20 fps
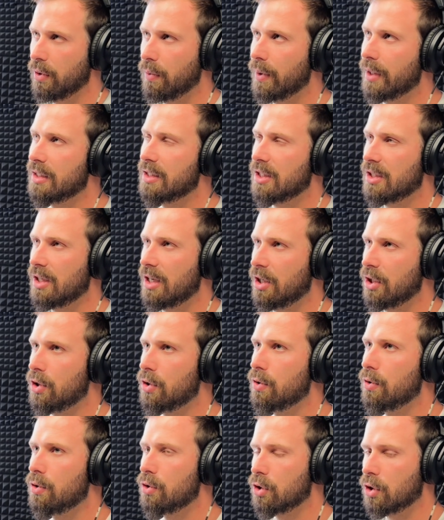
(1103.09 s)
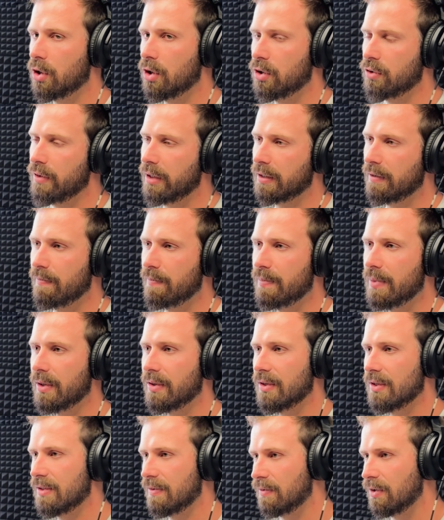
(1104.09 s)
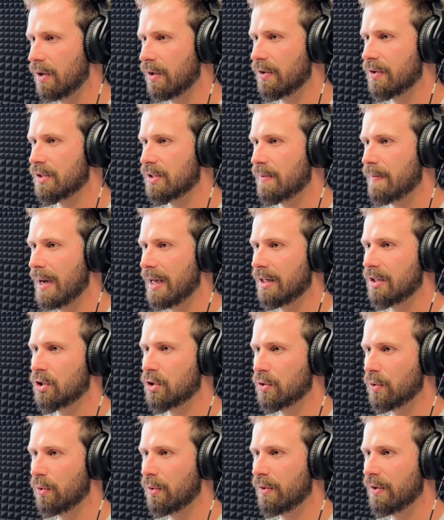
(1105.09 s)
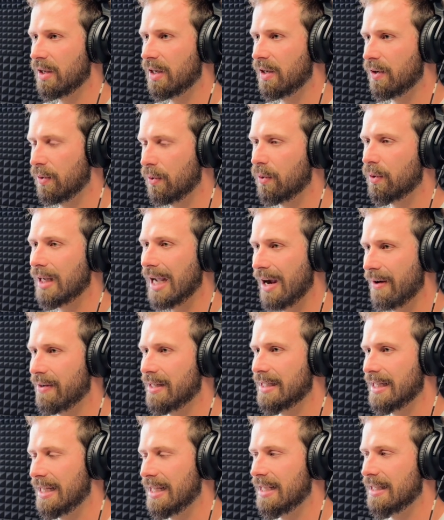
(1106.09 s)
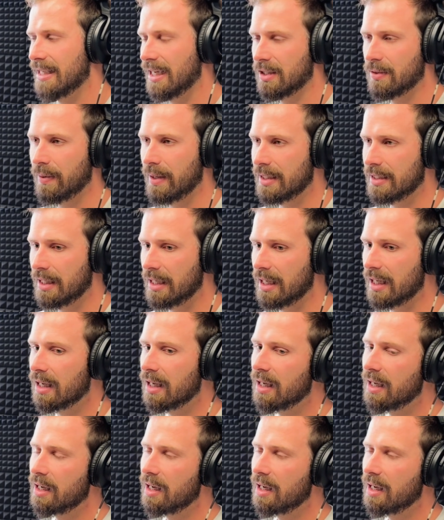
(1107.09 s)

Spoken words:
willing to sign a huge contract of millions of dollars to make sure that it all guarantees XYZ.